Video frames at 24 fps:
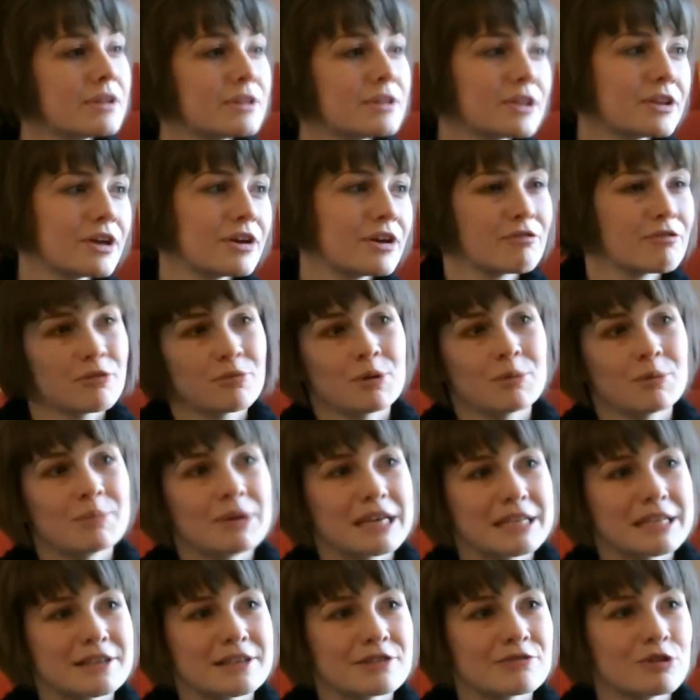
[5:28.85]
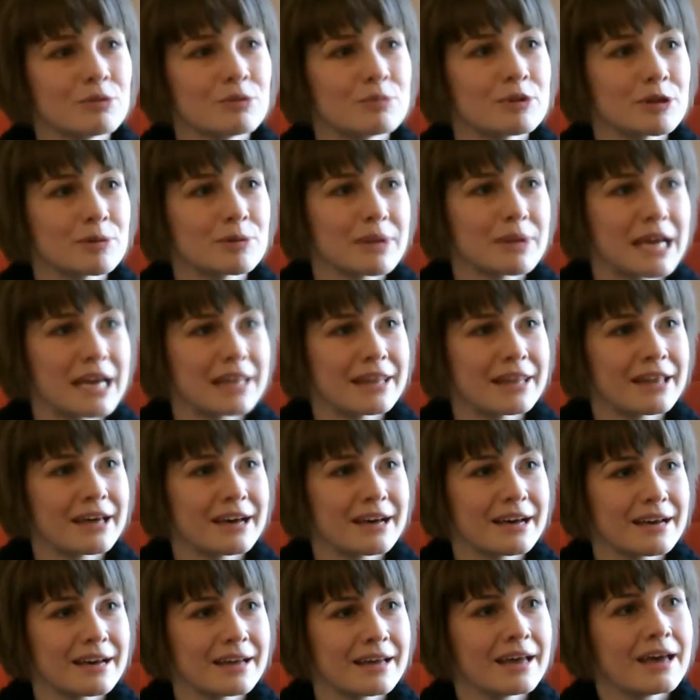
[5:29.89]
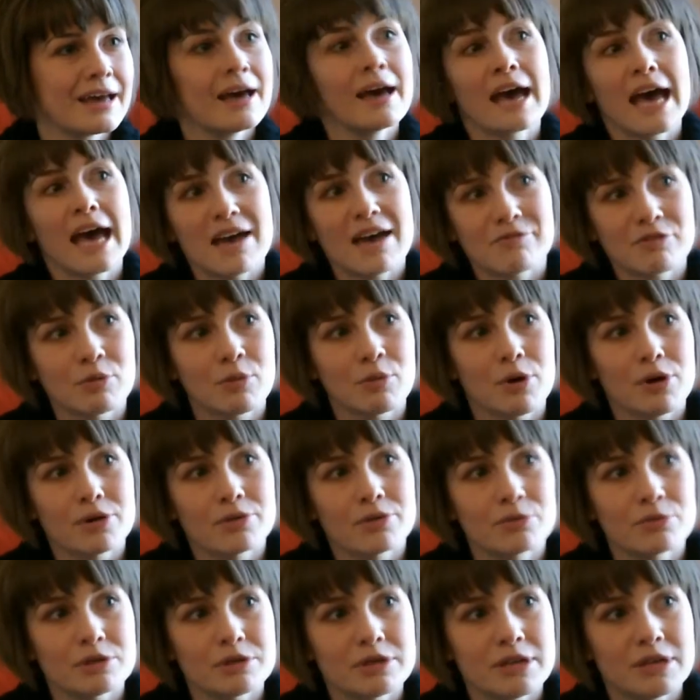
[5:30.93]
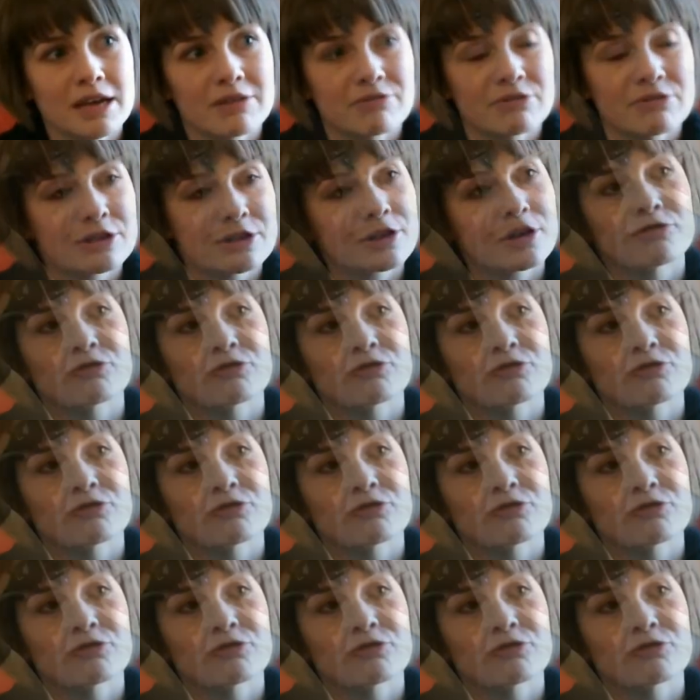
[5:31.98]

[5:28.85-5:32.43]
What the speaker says: So therefore, if we mix the groups up like that, everyone's